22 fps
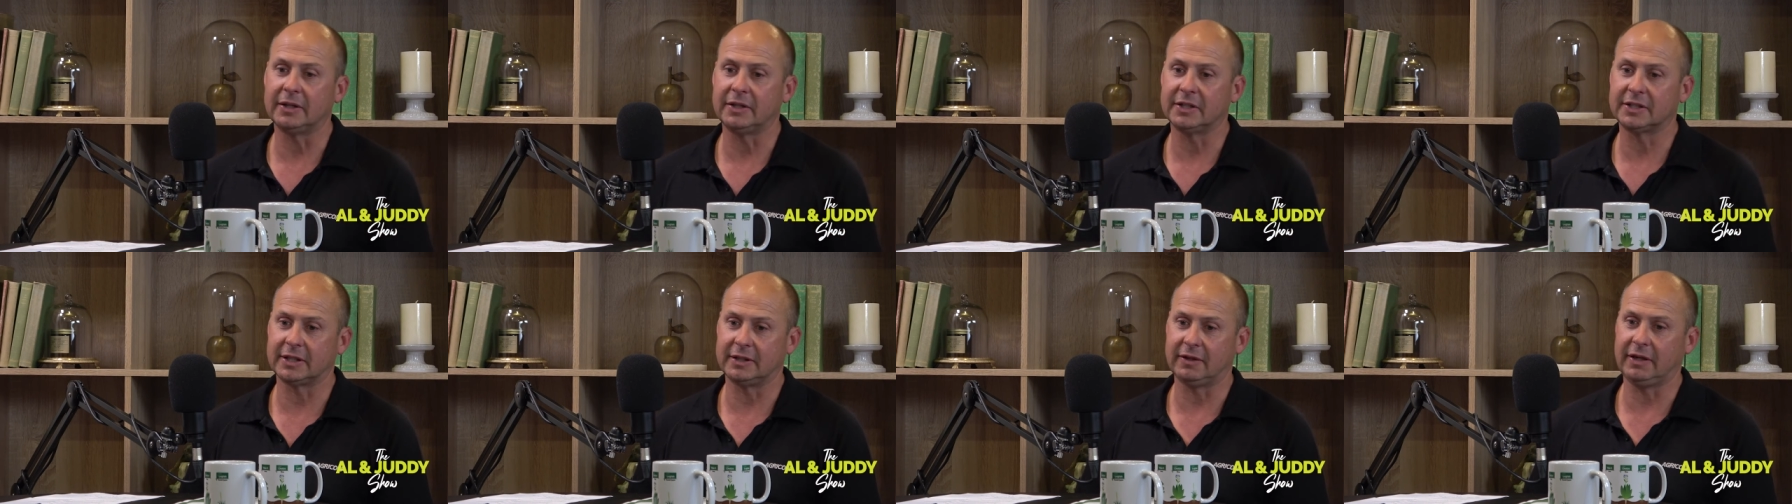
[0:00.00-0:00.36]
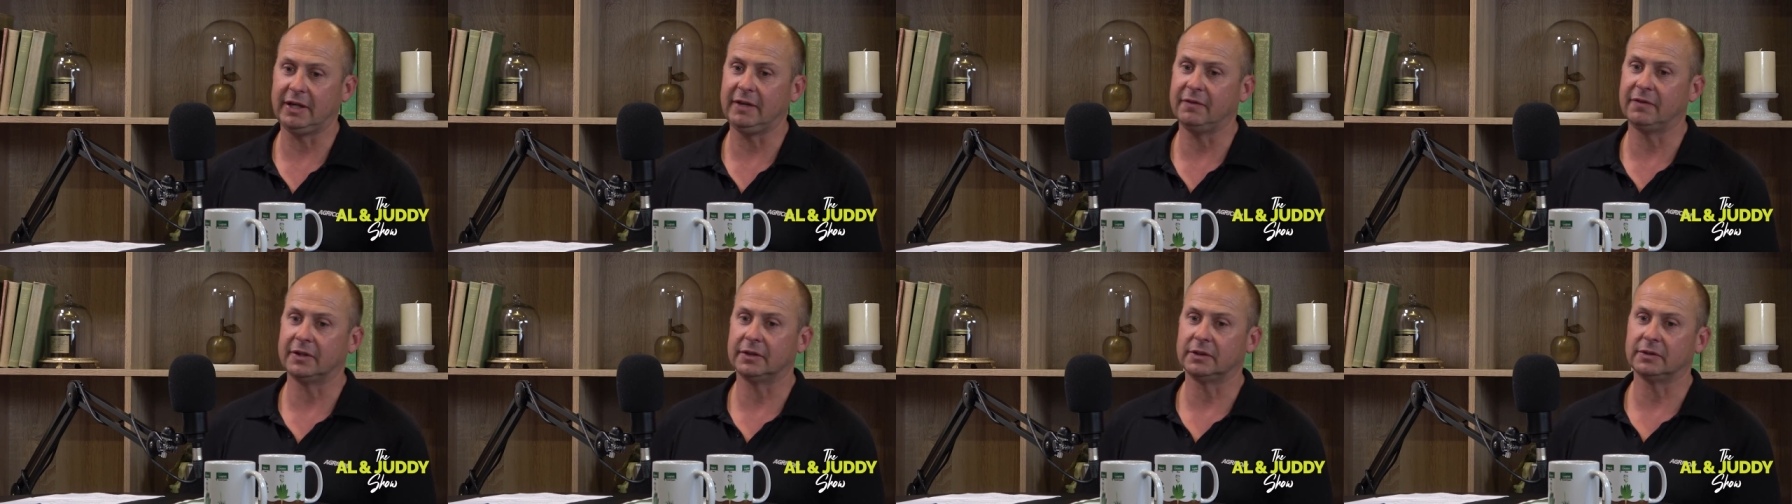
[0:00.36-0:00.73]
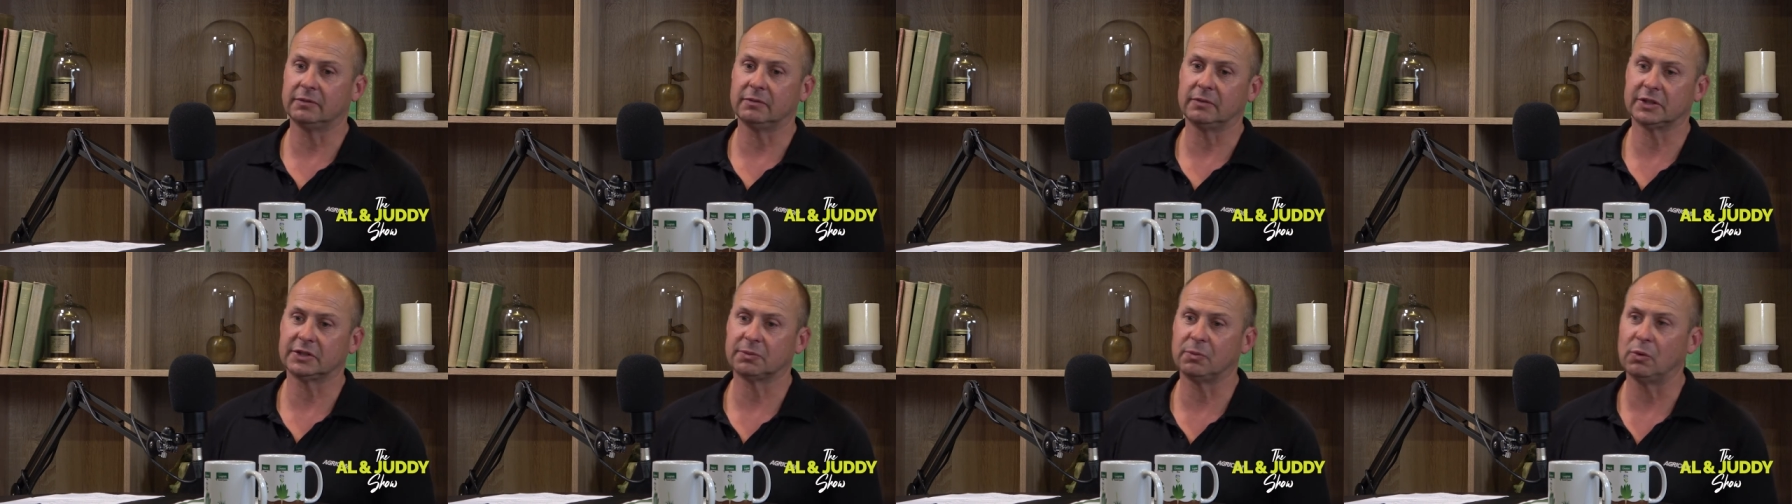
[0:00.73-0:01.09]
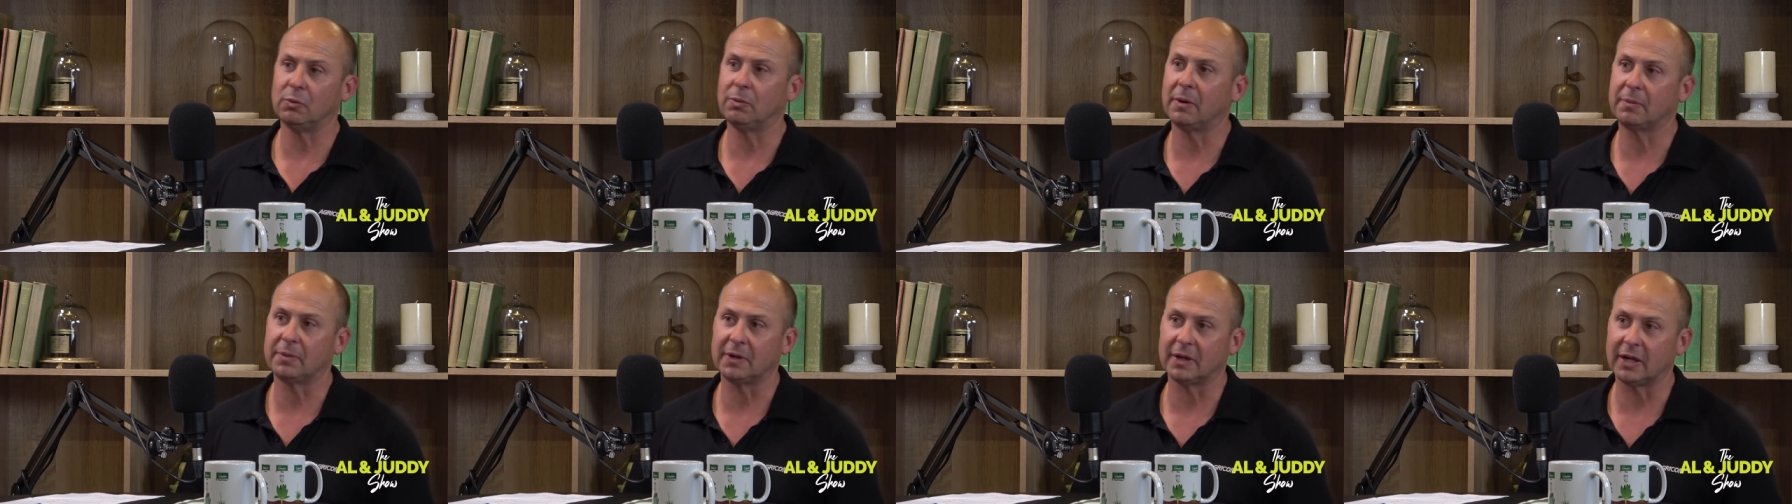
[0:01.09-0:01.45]
and there's even
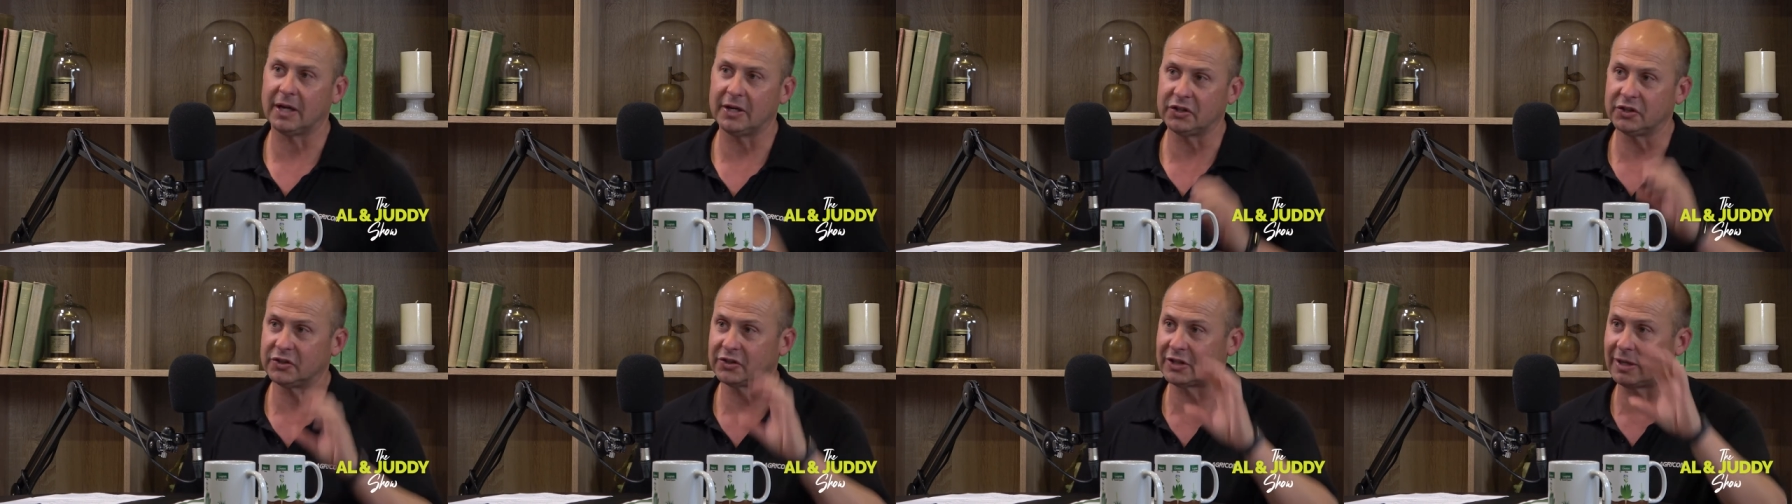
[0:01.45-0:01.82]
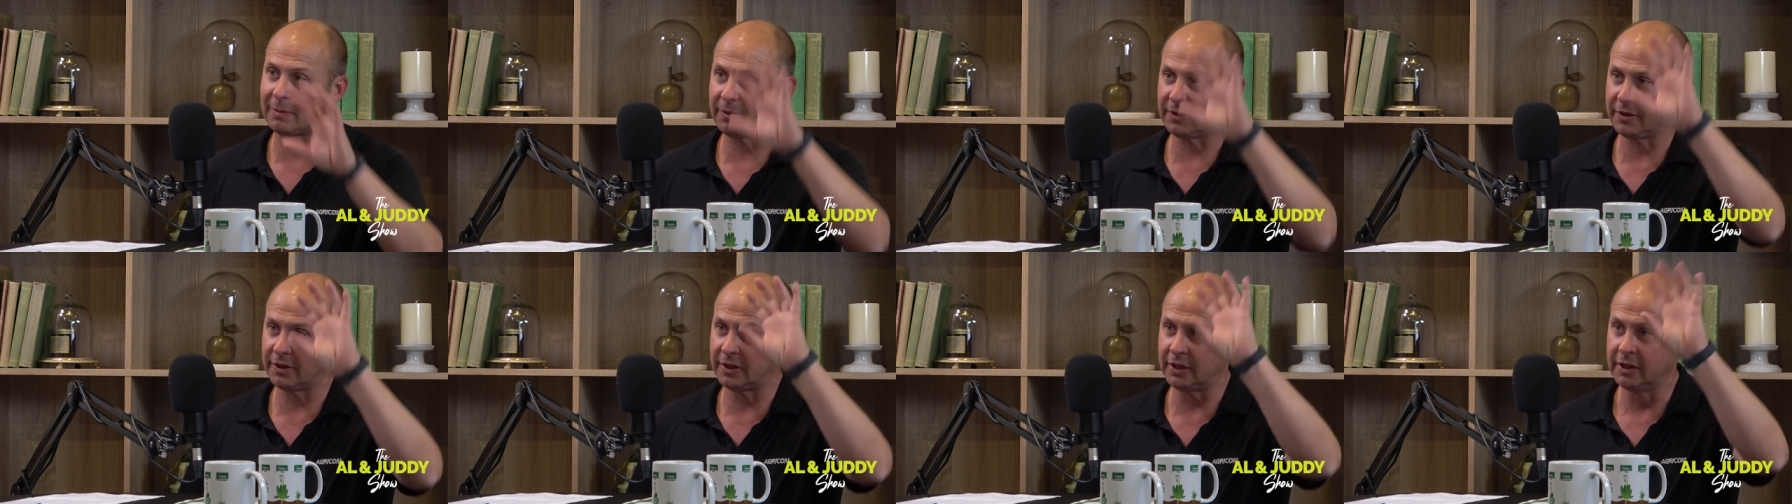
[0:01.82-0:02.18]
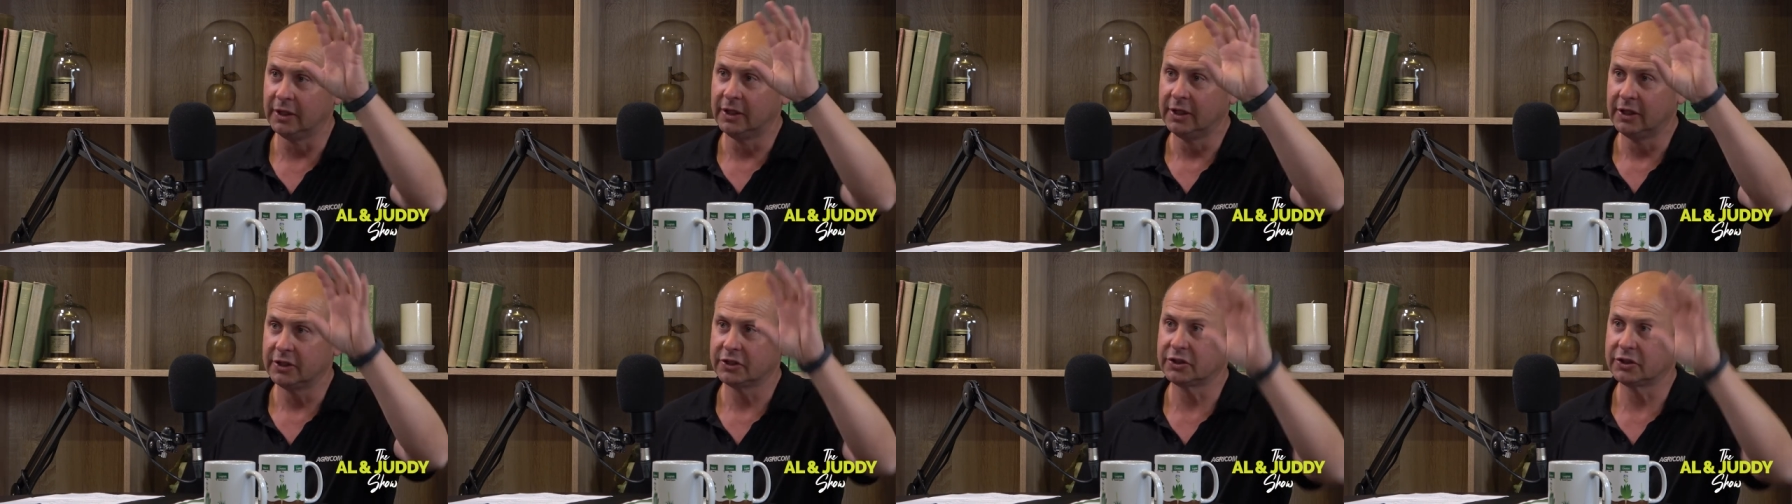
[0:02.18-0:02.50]
small populations up in the